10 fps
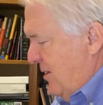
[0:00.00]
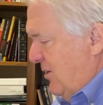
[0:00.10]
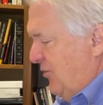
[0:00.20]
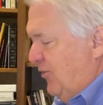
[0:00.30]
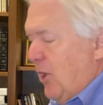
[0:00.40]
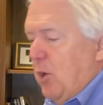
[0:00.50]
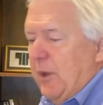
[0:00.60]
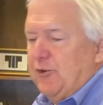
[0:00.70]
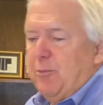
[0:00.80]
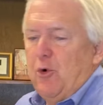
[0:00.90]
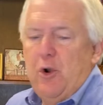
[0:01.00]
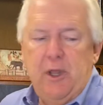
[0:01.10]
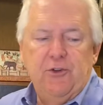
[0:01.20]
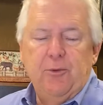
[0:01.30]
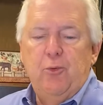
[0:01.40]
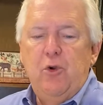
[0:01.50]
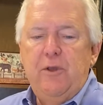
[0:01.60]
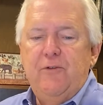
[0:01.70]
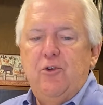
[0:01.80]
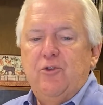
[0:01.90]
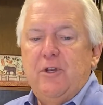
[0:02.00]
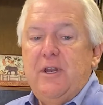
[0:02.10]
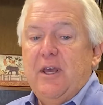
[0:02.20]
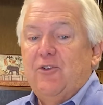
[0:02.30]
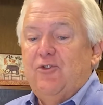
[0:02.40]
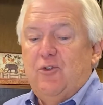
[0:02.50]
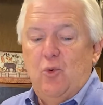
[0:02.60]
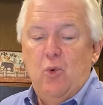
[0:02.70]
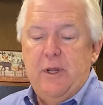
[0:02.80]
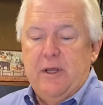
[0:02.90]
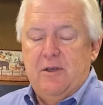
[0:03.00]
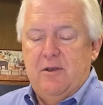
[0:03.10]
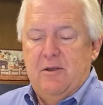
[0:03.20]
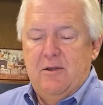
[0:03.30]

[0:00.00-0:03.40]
So as a preview to next week,